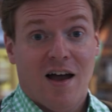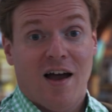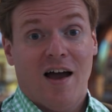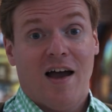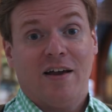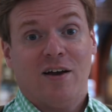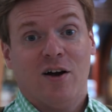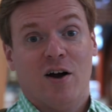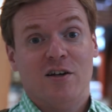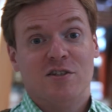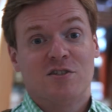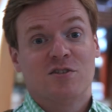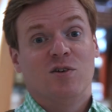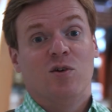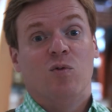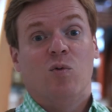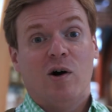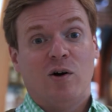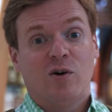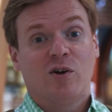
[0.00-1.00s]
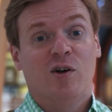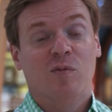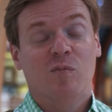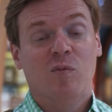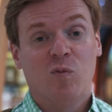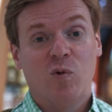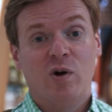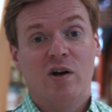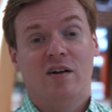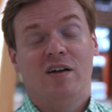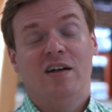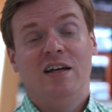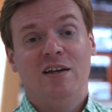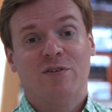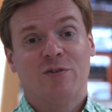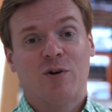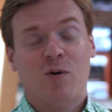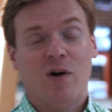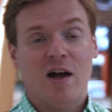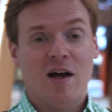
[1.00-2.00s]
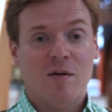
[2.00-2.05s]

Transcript: Hey guys, welcome. We're at Heathrow